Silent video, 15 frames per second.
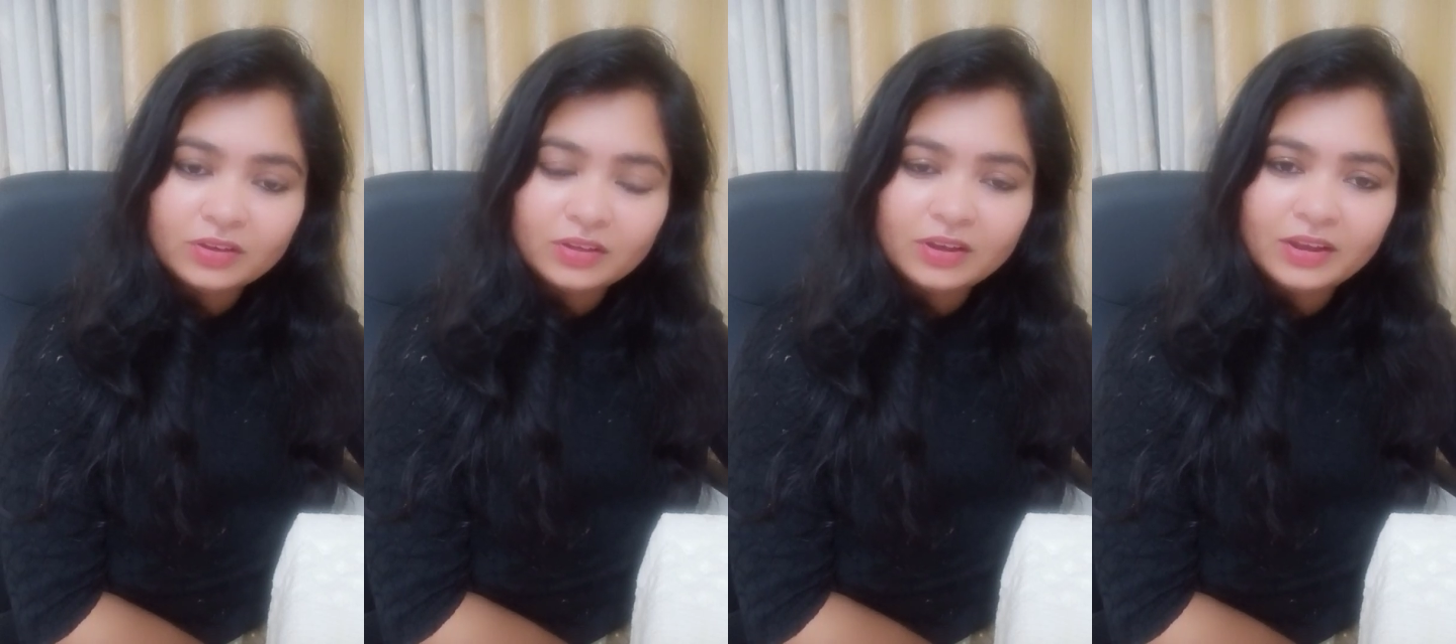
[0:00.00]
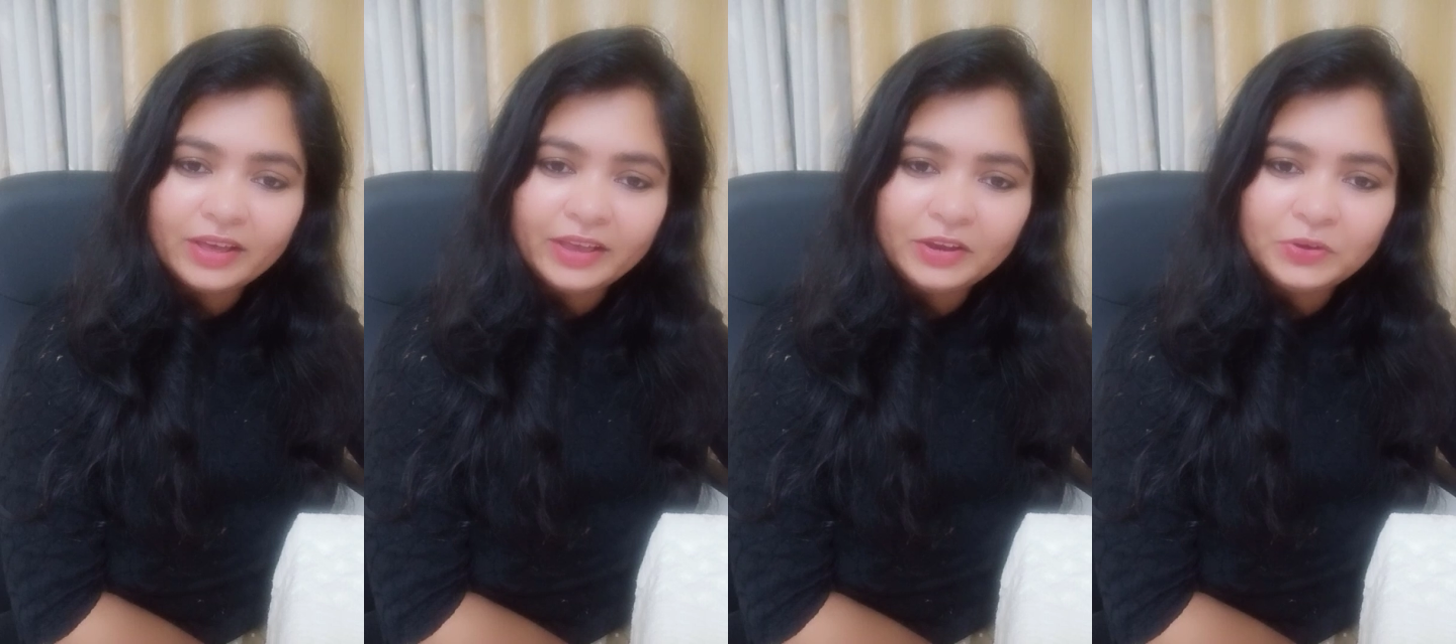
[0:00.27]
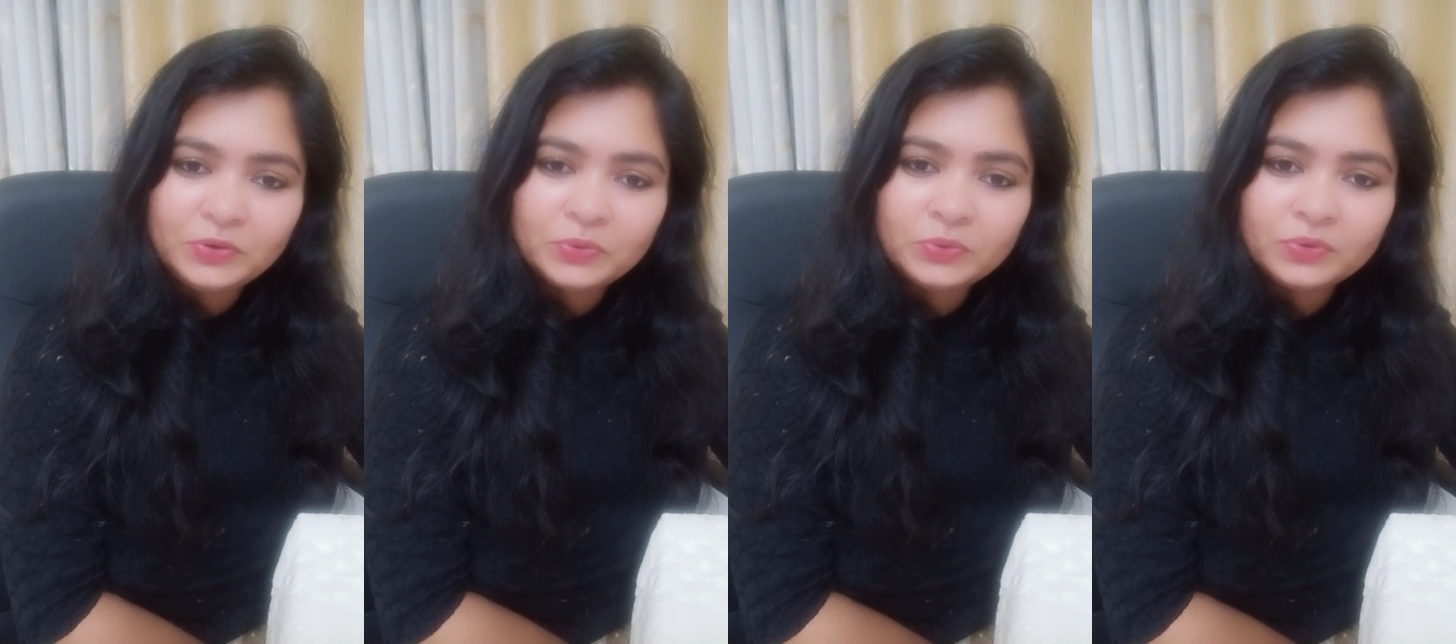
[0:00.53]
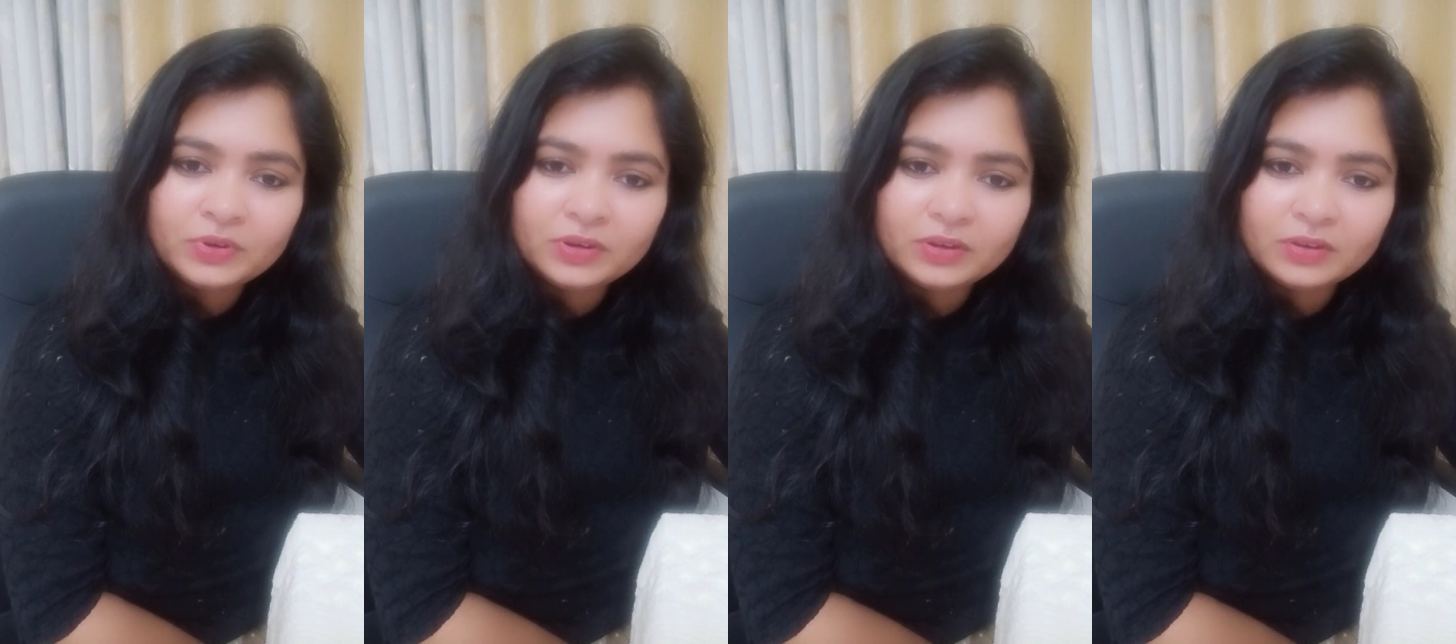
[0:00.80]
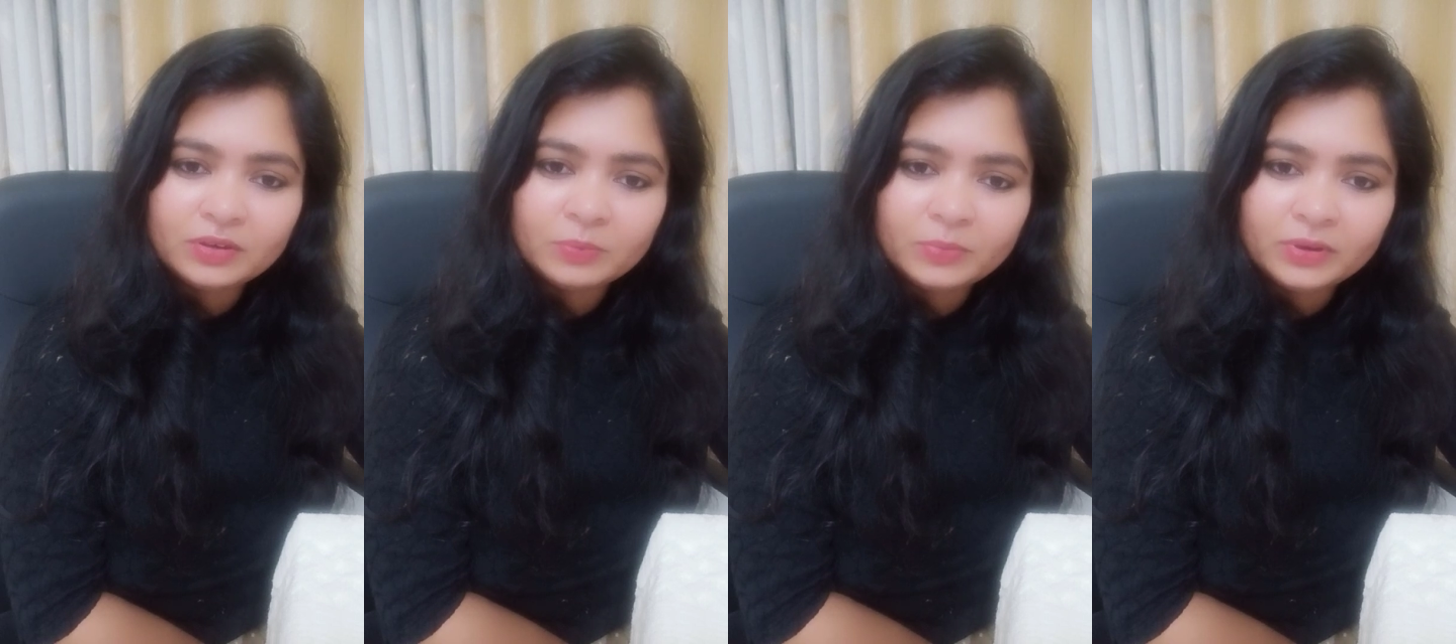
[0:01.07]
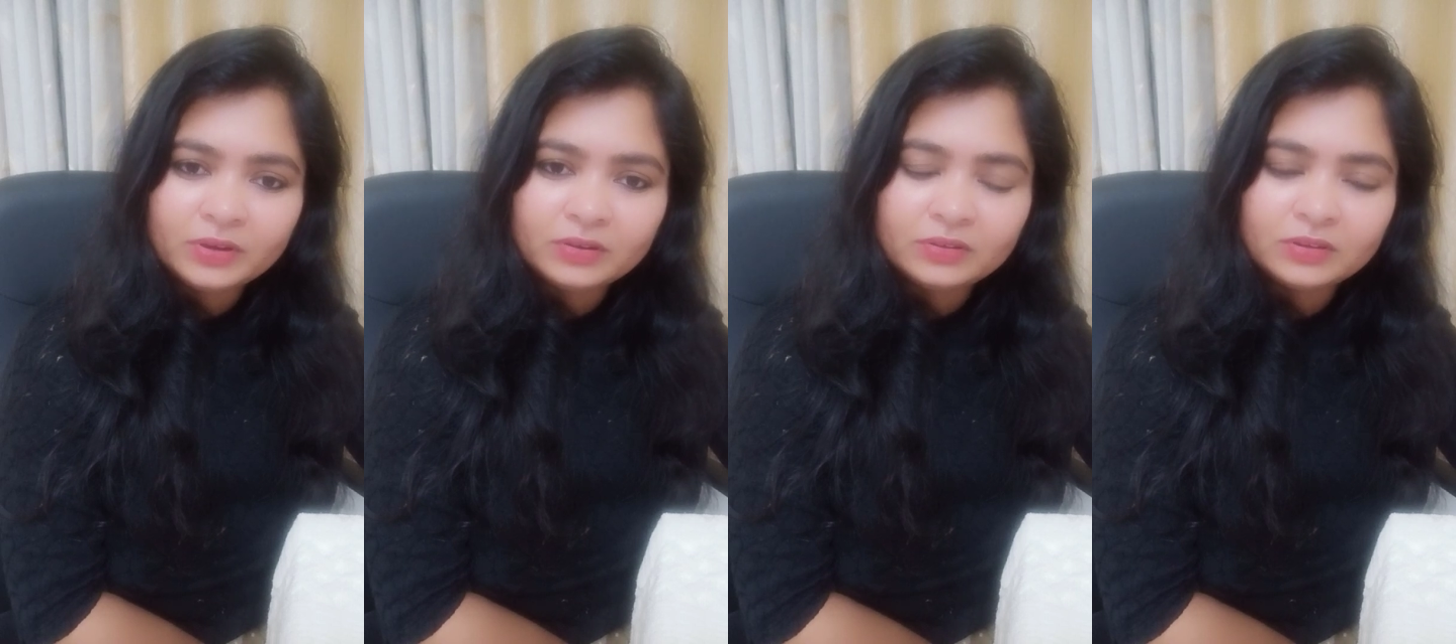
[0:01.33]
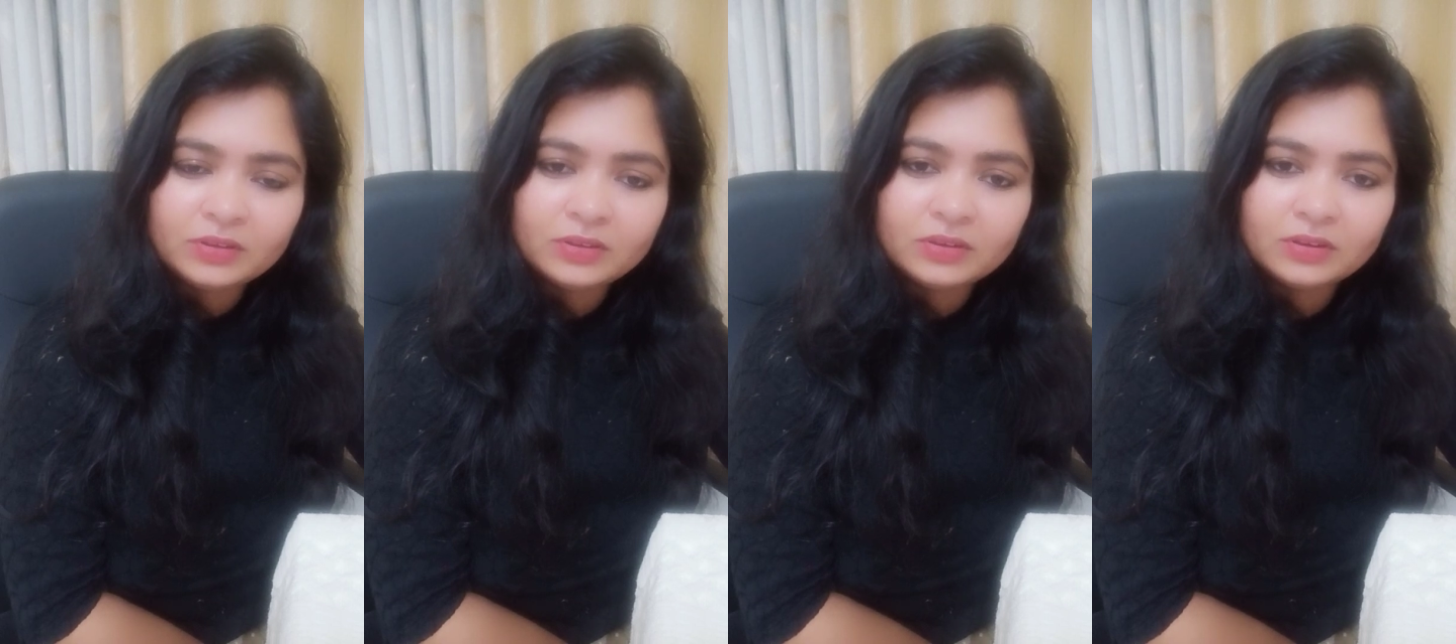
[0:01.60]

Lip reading: like to recommend